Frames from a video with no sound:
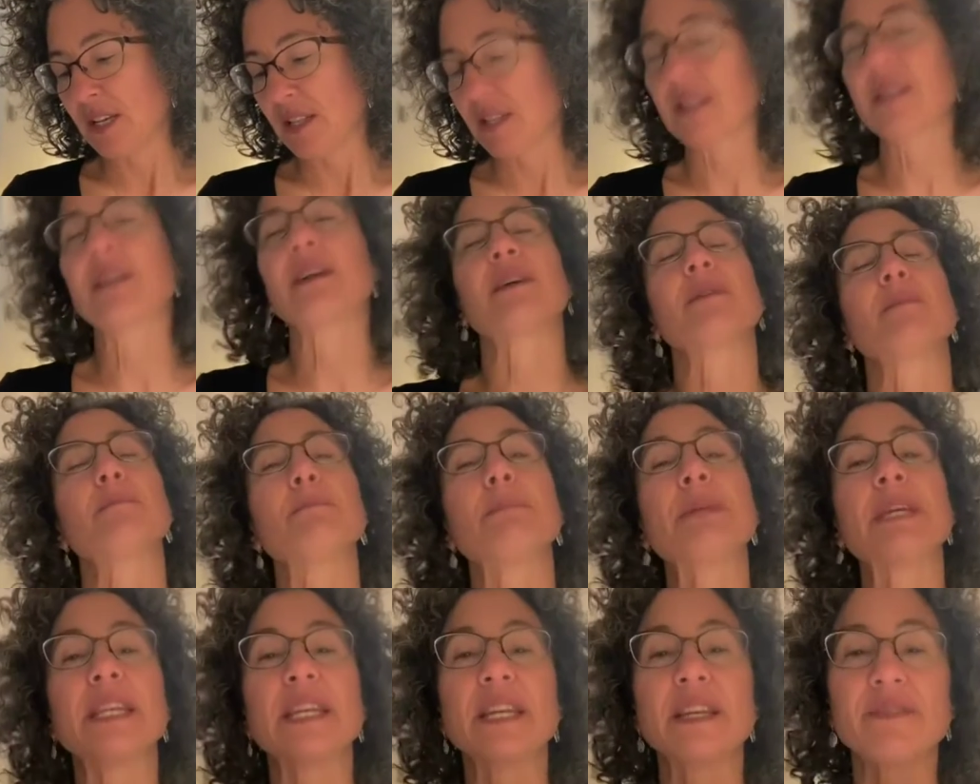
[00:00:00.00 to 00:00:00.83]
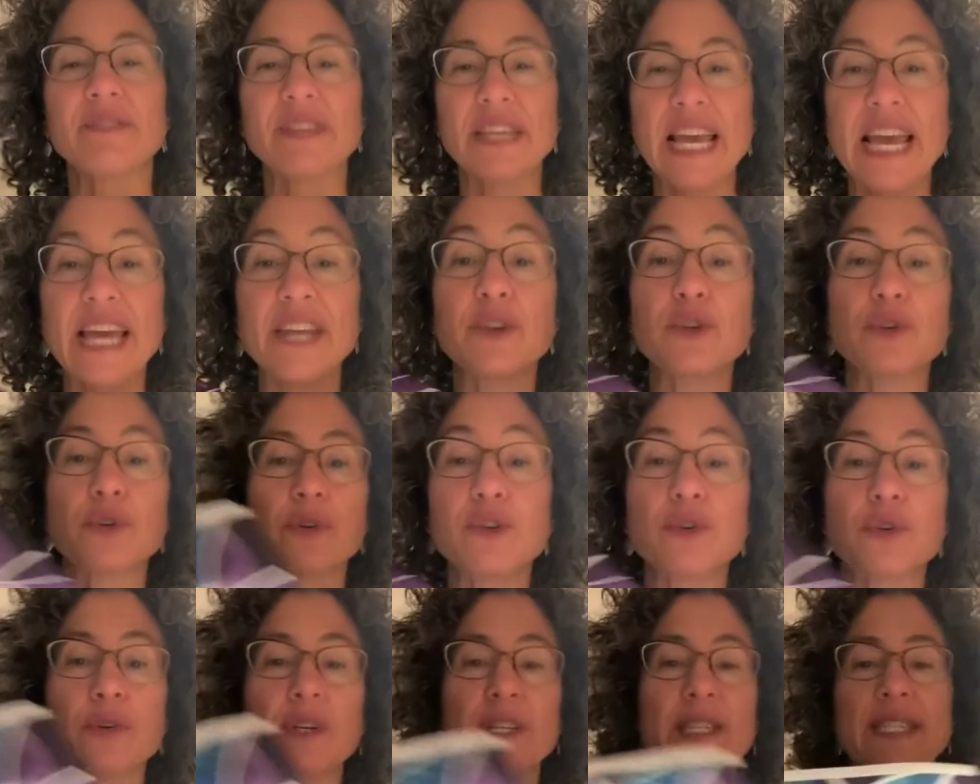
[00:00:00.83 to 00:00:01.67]
the meeting of the
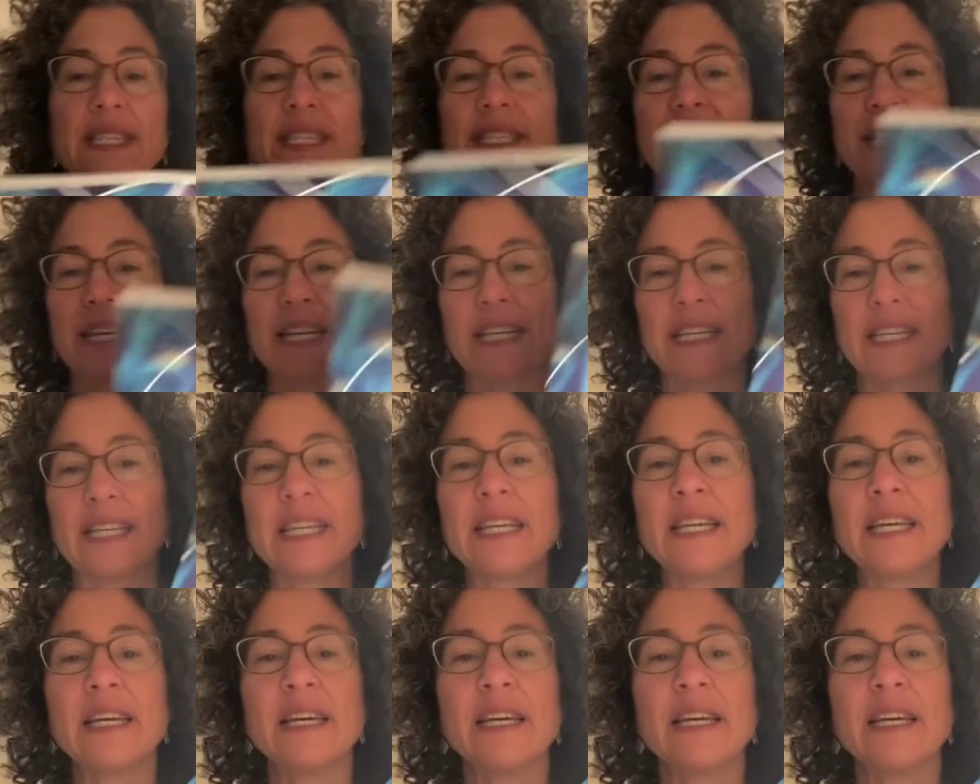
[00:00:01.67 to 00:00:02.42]
Endocrine Society.